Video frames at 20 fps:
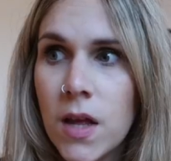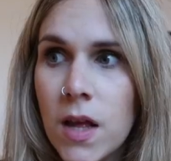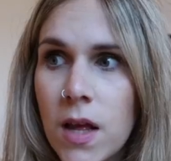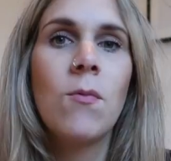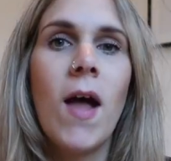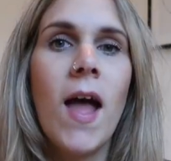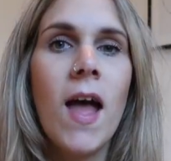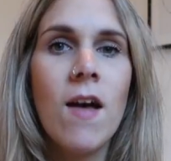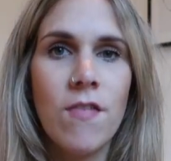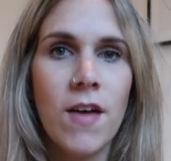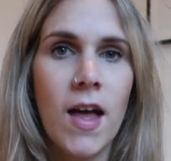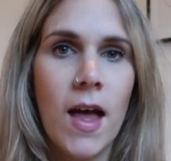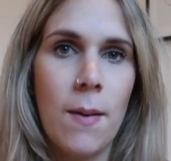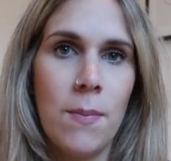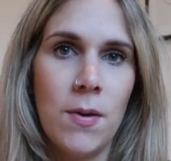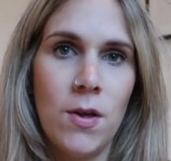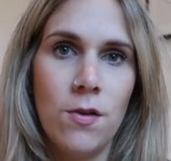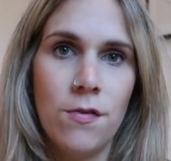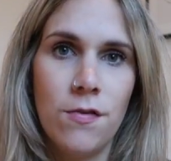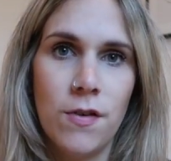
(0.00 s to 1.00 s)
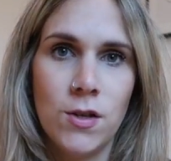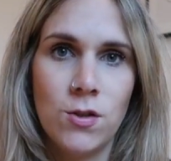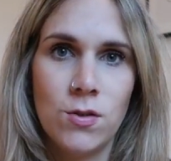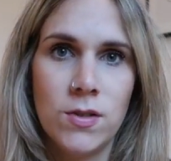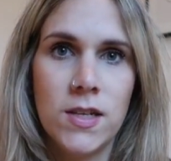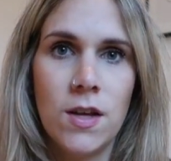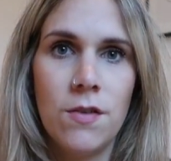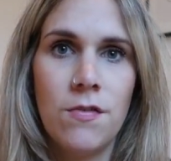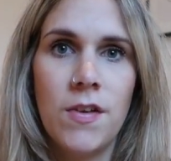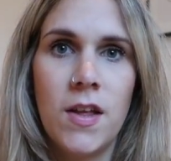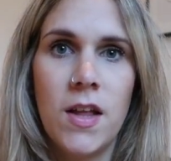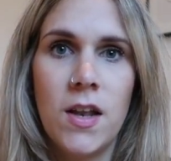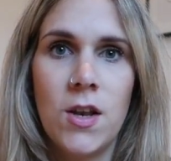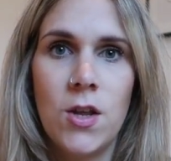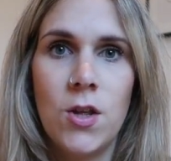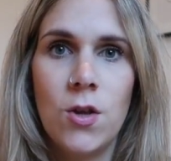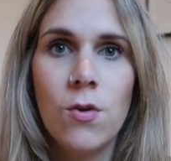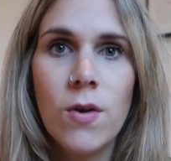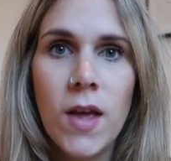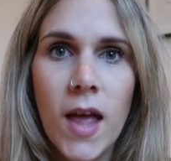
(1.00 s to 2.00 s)
Whatever habit you find yourself
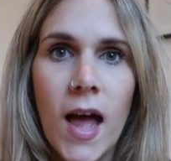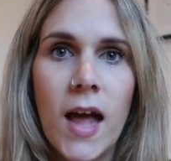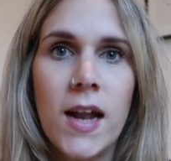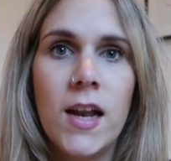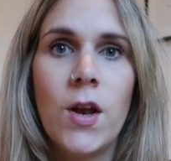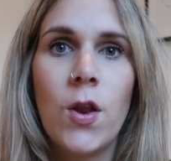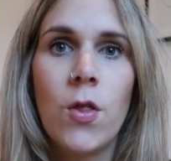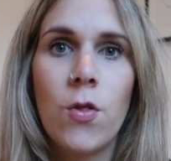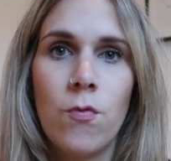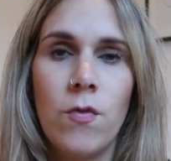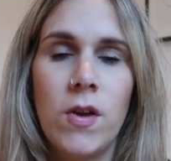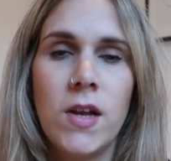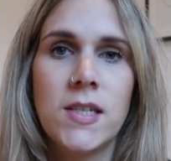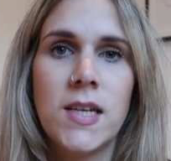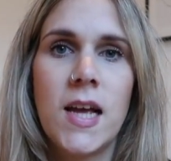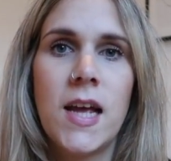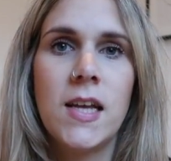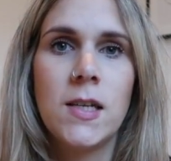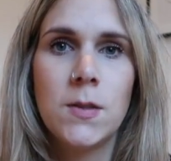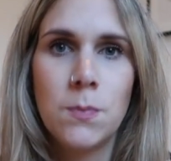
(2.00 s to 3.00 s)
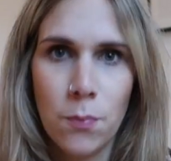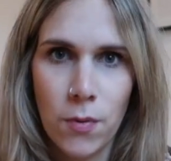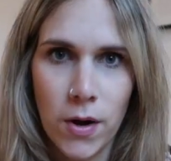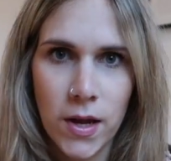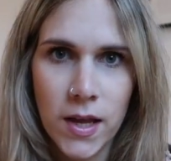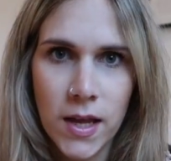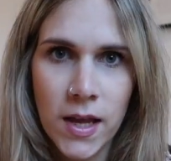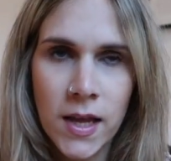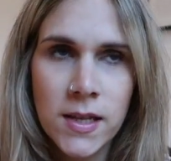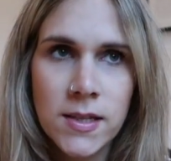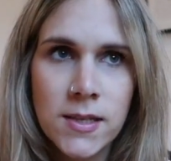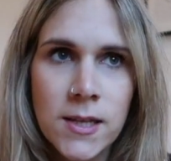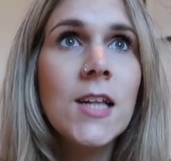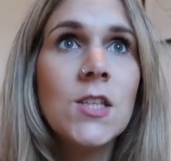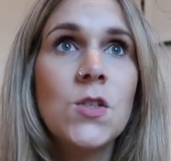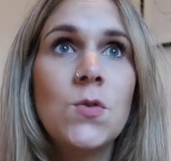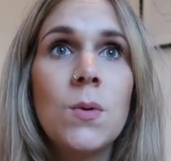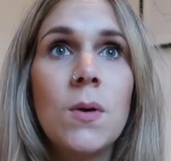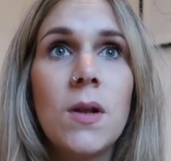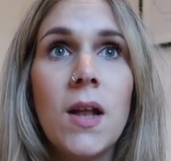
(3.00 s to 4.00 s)
in, you can in 3 days break it.
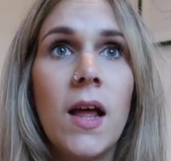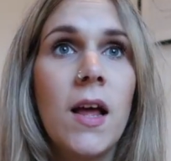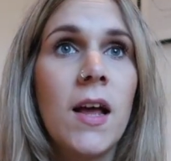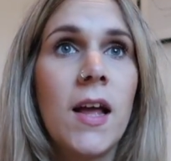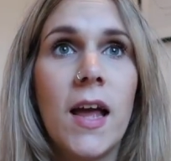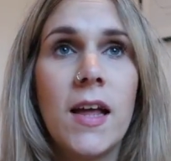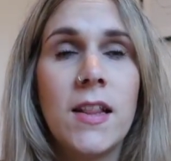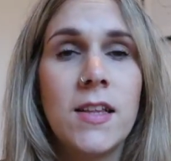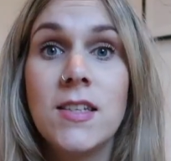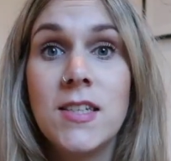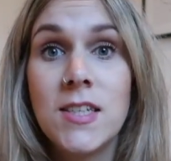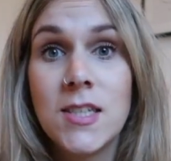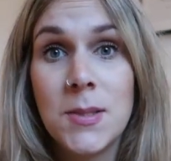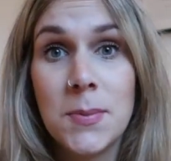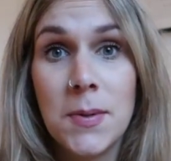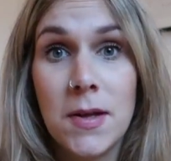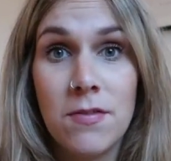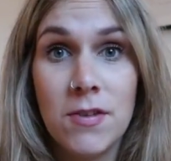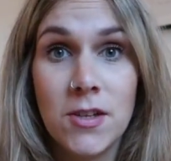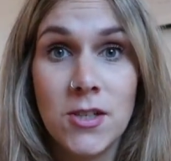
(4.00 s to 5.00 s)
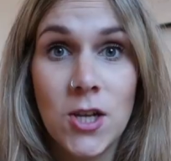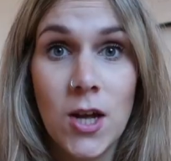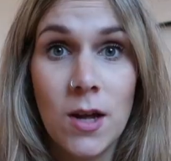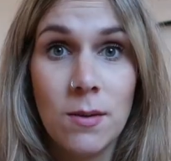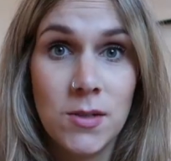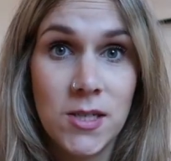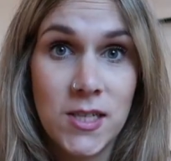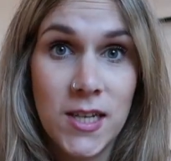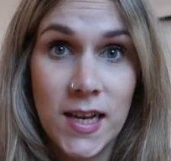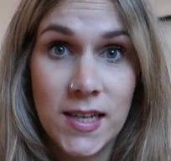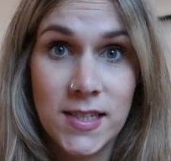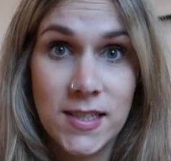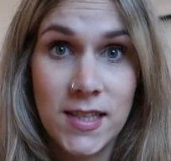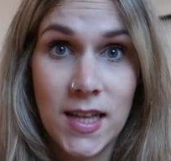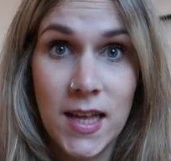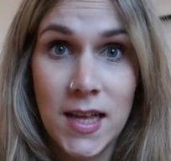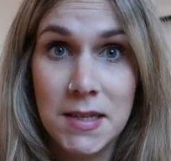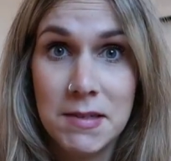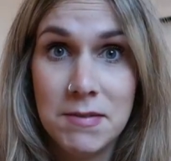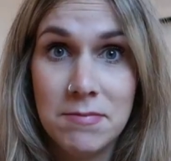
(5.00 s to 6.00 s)
And so we're like, okay, this is the perfect time to test
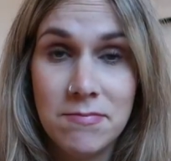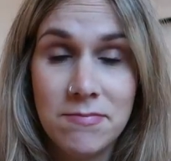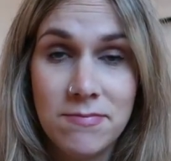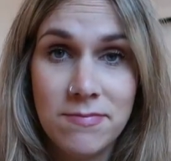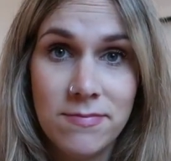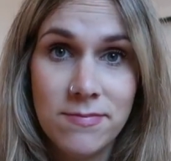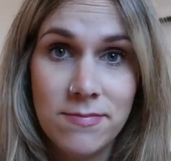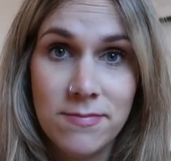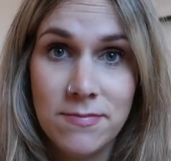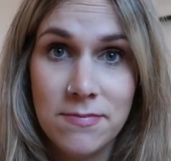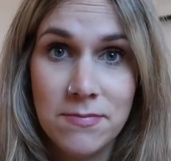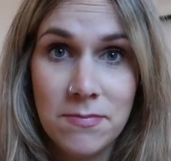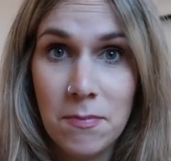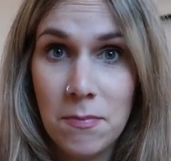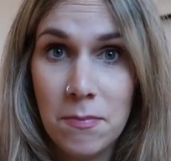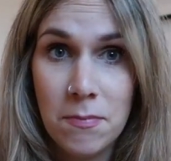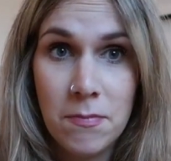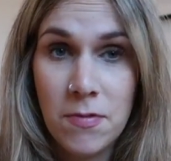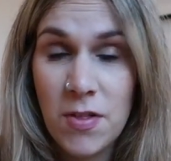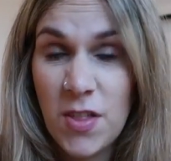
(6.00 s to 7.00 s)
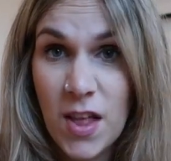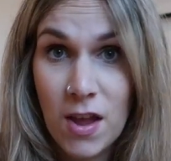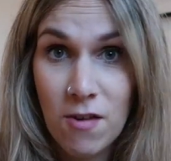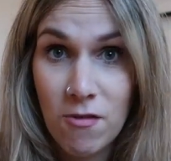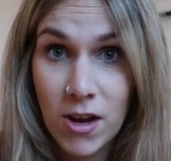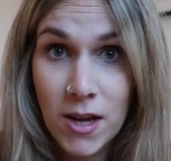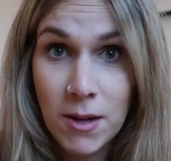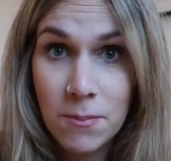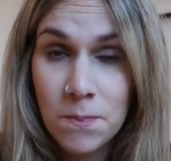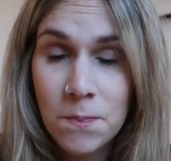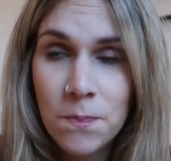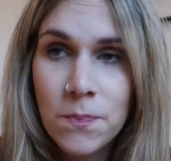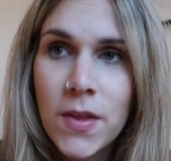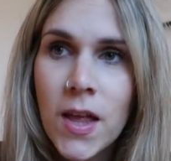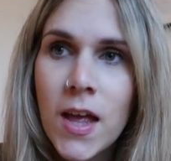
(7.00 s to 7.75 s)
that theory.